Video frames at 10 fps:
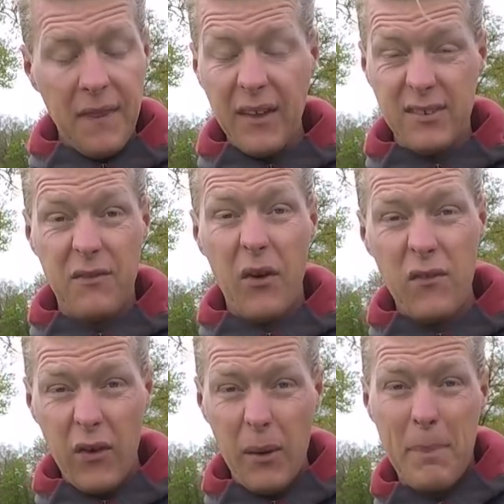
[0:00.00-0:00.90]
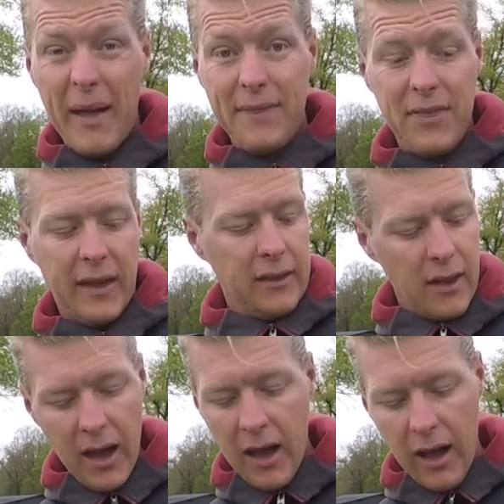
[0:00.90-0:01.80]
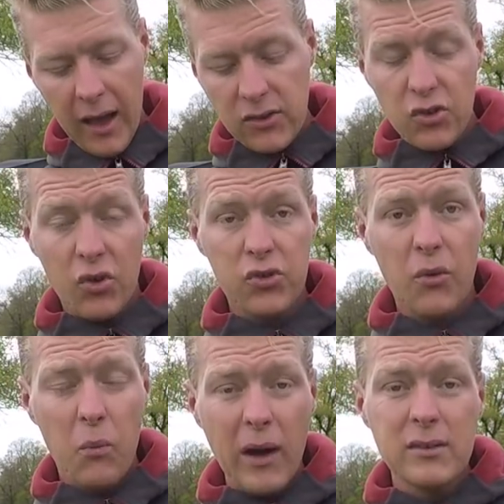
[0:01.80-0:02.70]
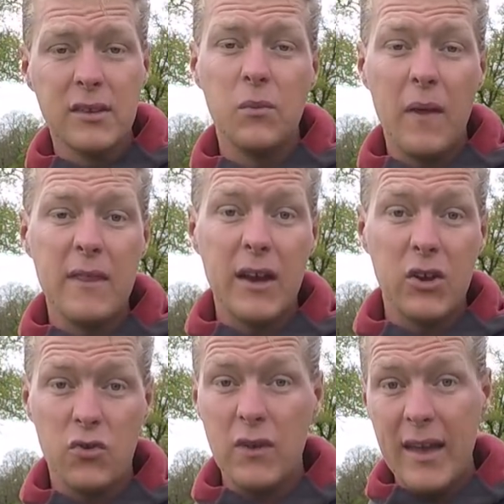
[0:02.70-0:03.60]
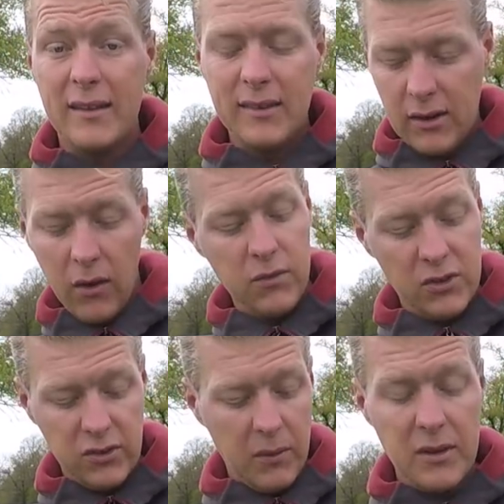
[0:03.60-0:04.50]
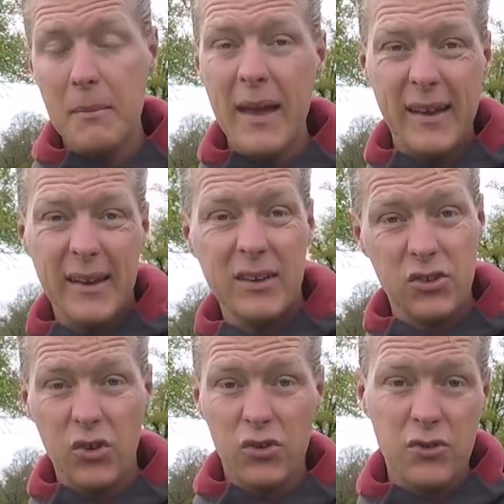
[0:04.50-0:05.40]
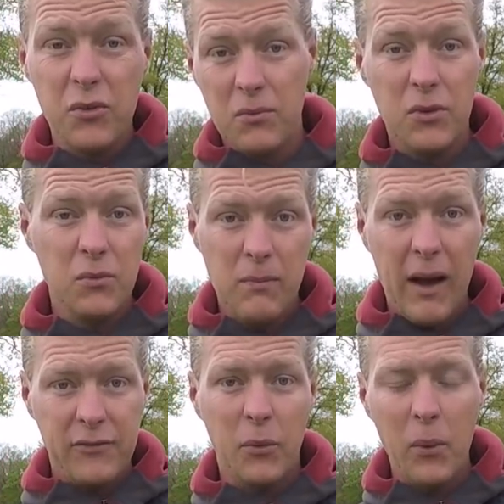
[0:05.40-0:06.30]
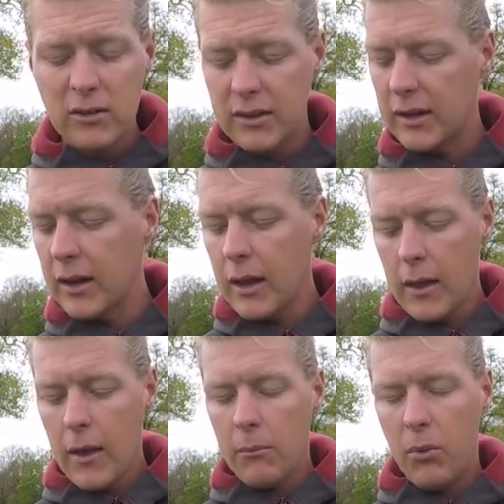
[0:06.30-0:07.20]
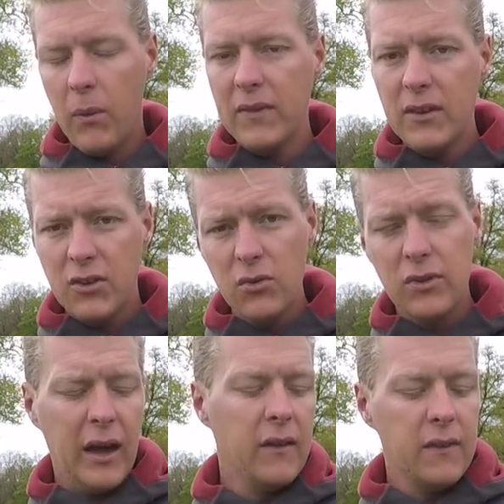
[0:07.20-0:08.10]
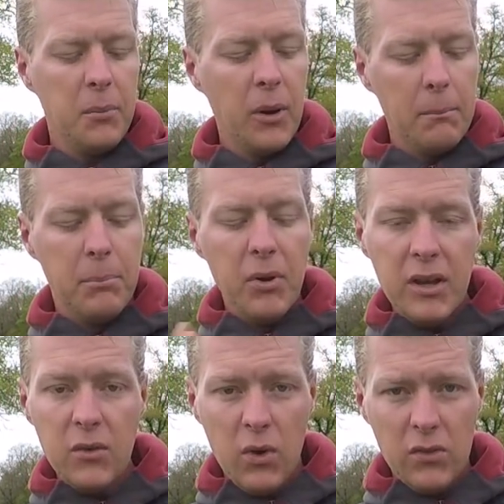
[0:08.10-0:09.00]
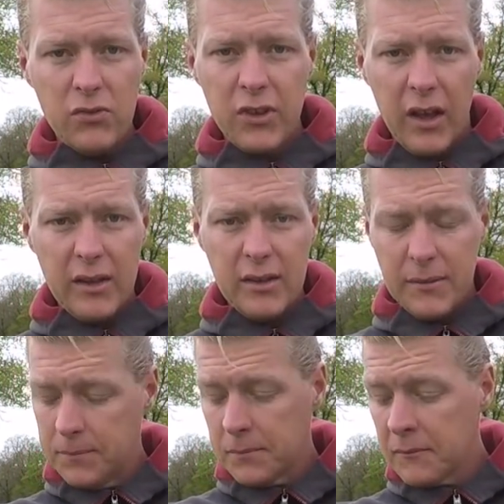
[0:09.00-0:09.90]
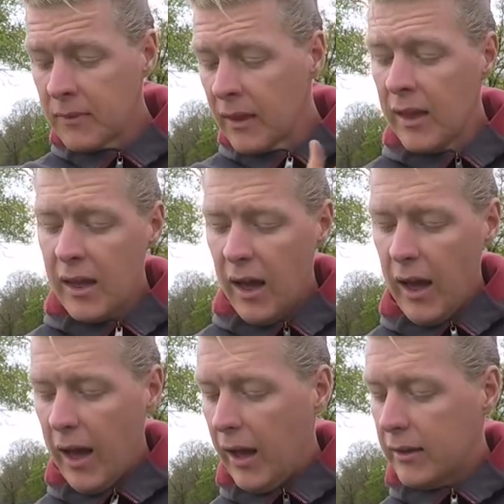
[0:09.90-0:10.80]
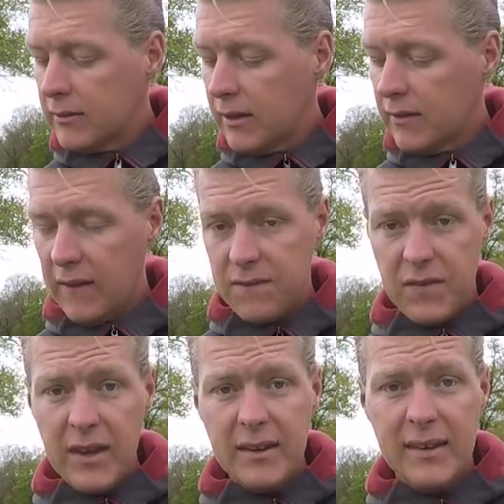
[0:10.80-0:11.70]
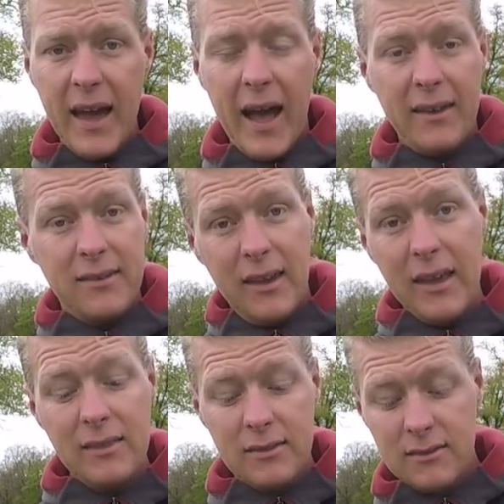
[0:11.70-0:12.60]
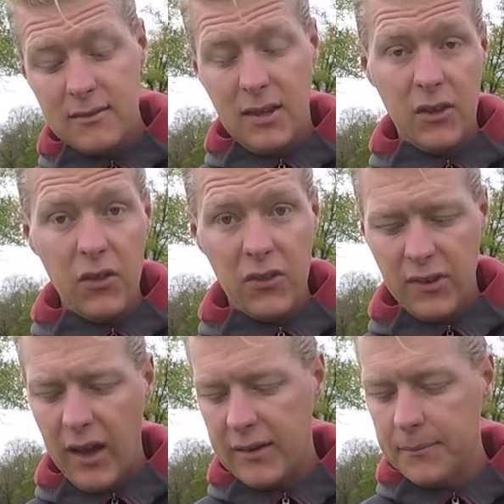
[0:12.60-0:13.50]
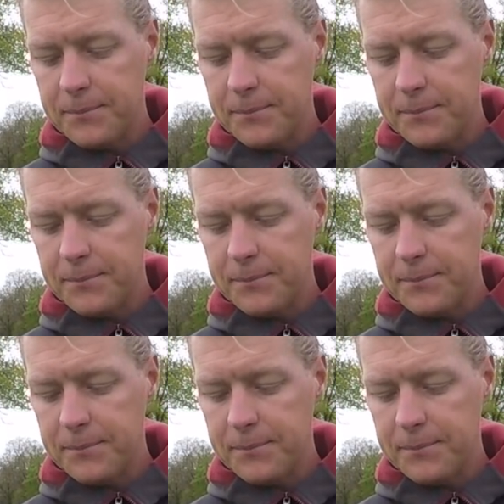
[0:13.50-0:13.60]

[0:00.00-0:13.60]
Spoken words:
that's a very, very bad thing. Exhausts are welded when they're created. Obviously, when you make an exhaust, you have to weld it. But when they do that, they put a bung in one side and they feed gas into the other side,